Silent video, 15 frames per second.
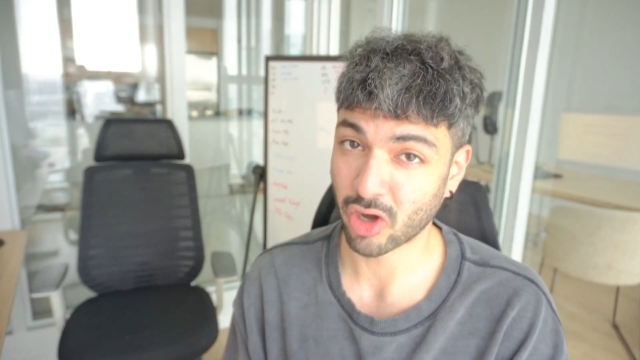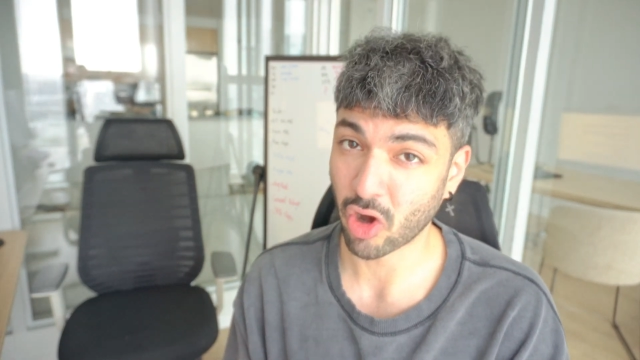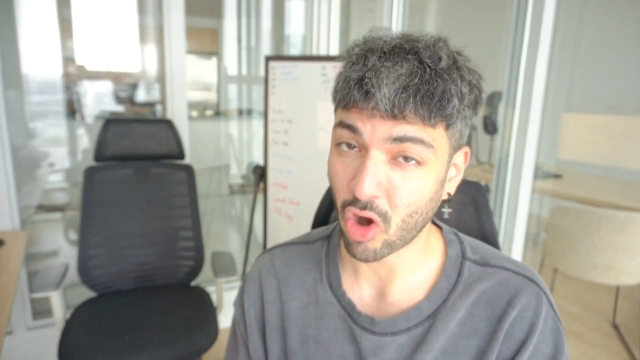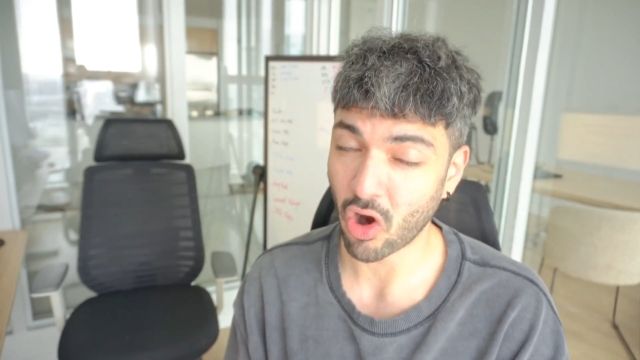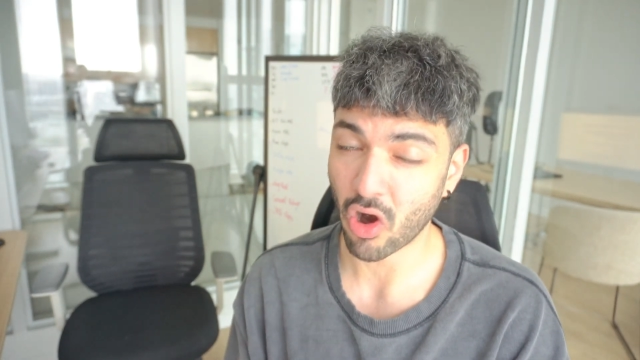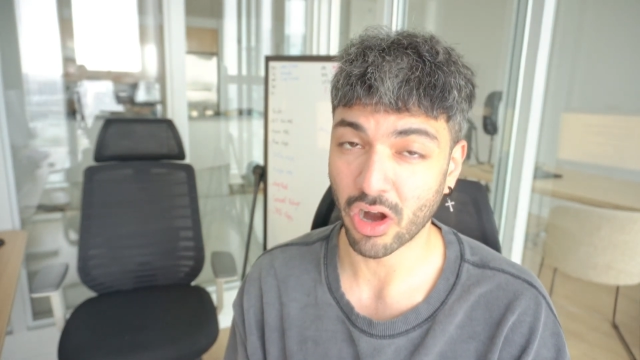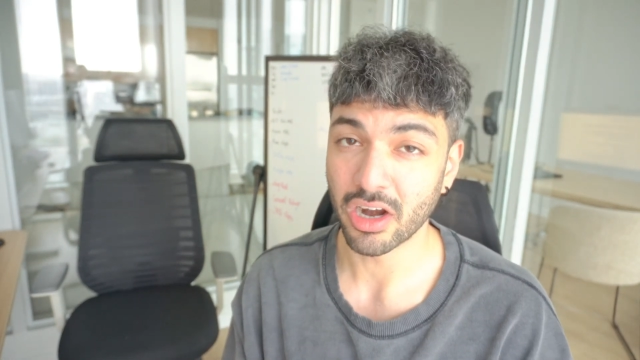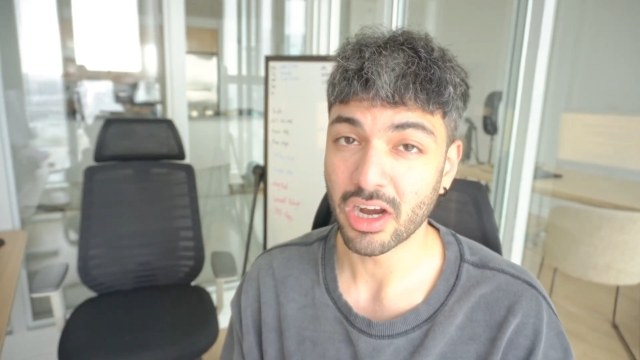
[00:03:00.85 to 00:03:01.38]

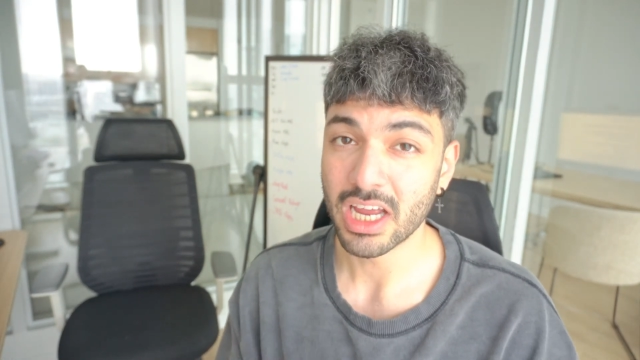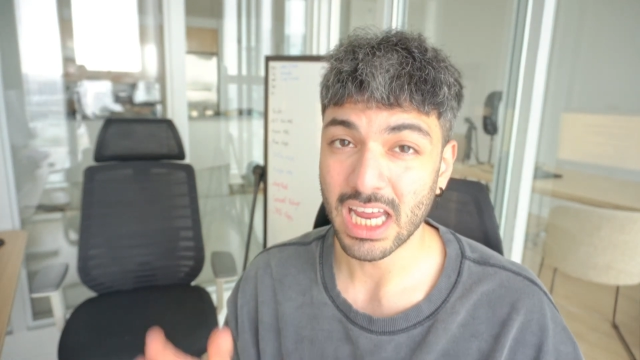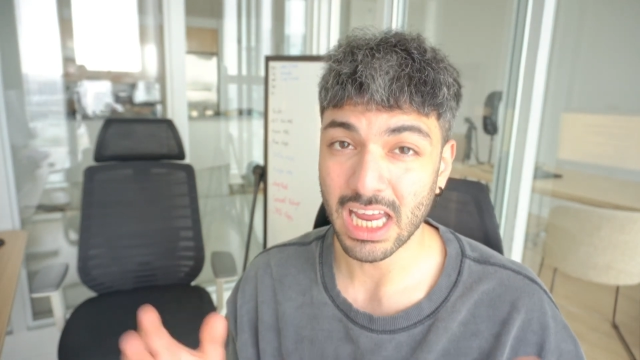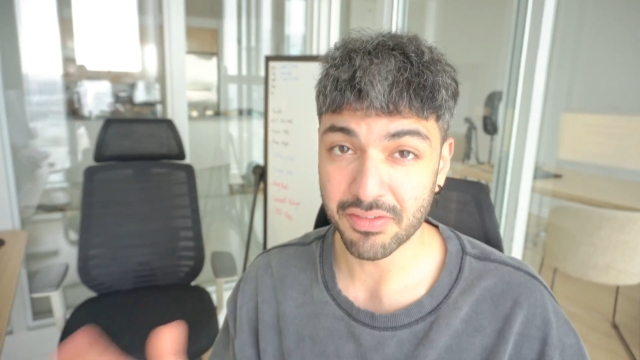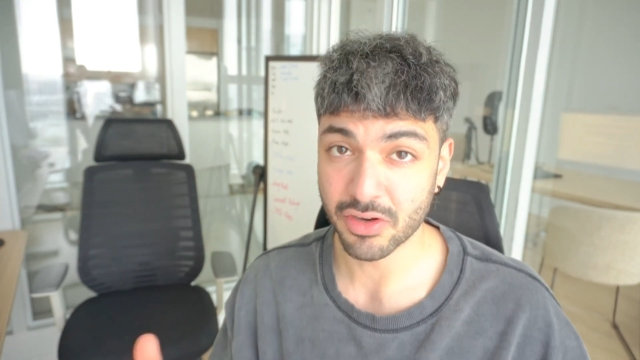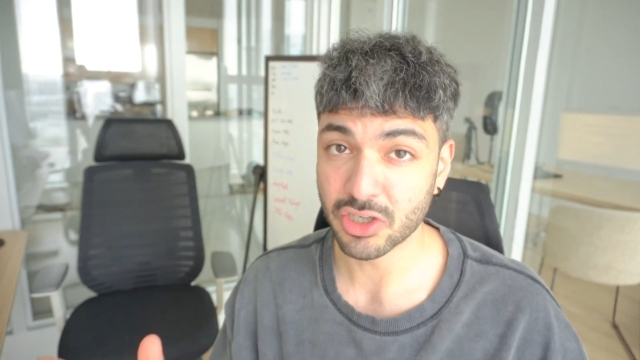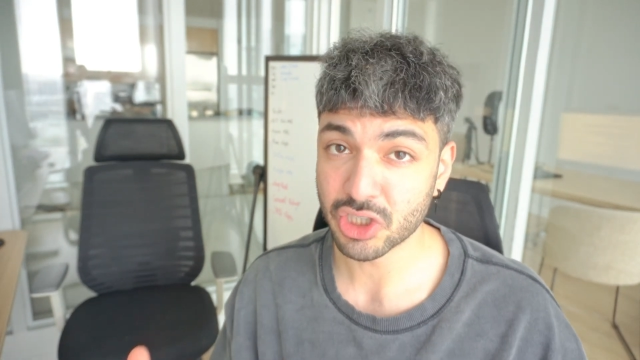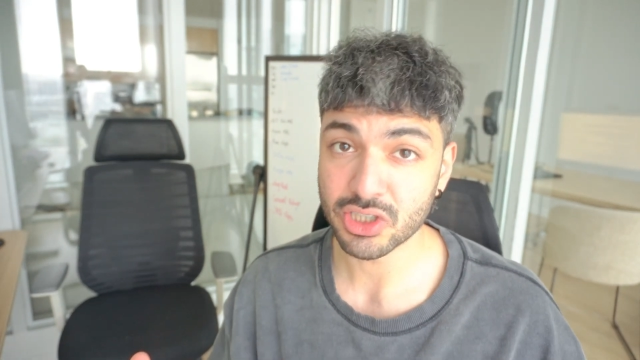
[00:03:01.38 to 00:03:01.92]
car
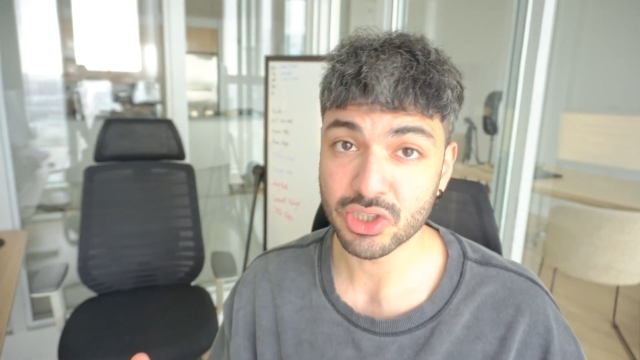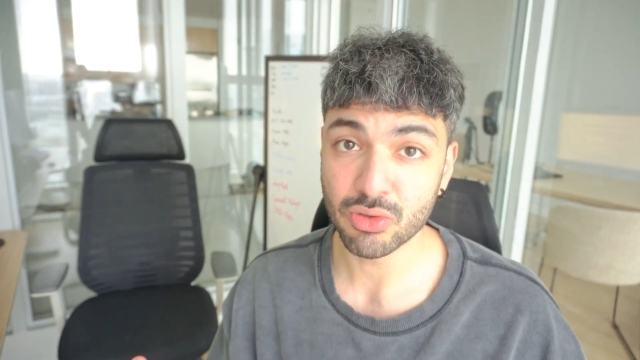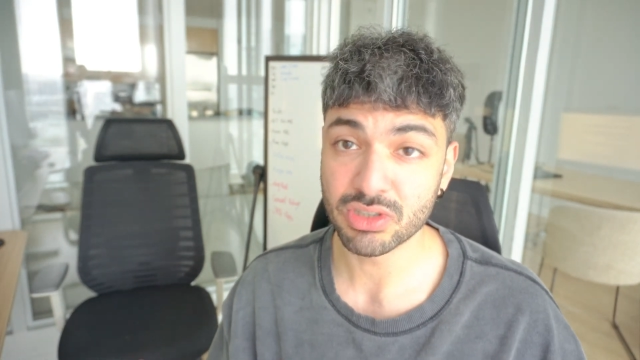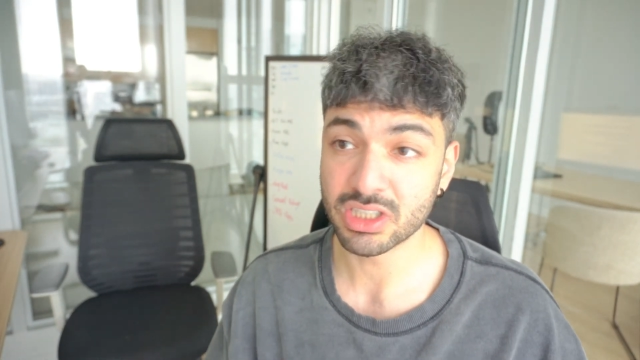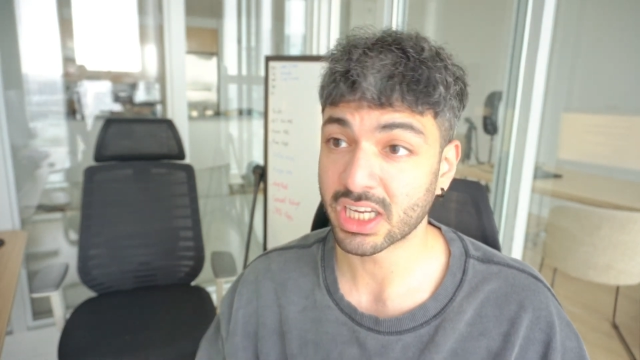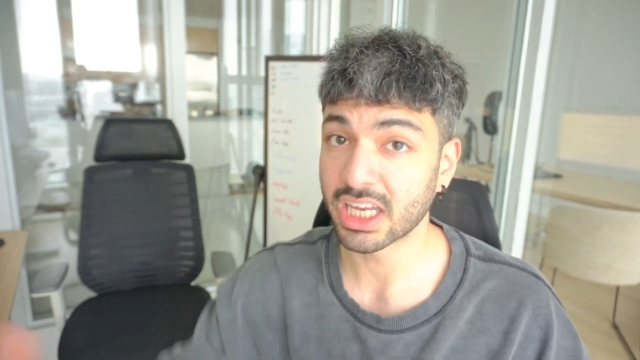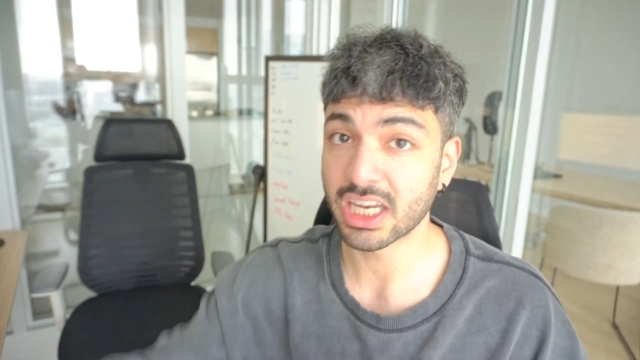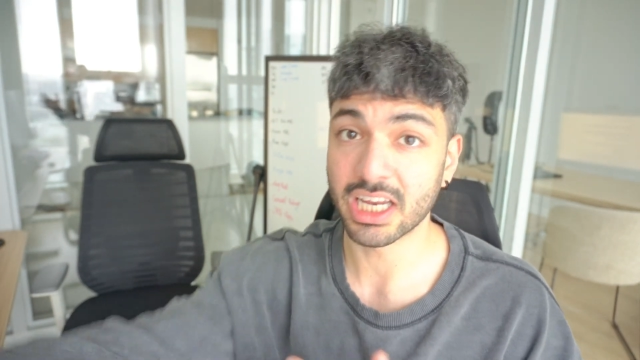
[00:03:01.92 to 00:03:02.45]
if you're just
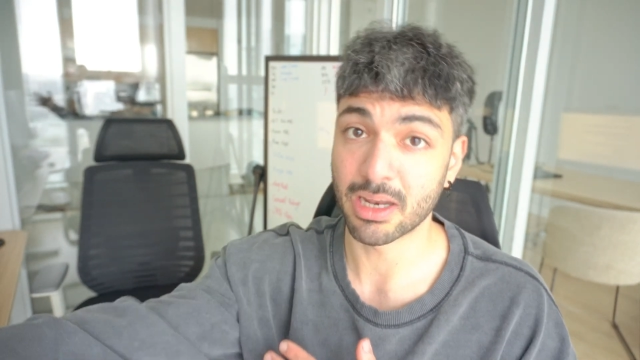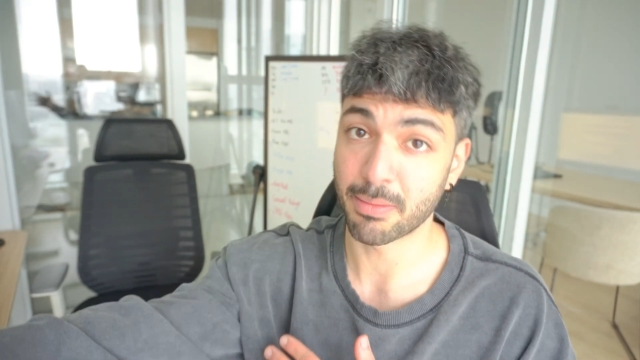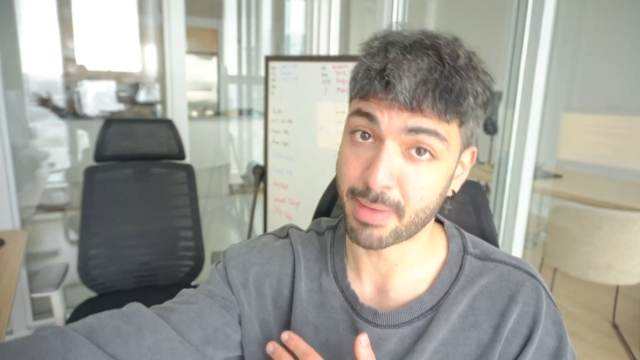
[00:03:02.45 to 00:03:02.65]
using it in the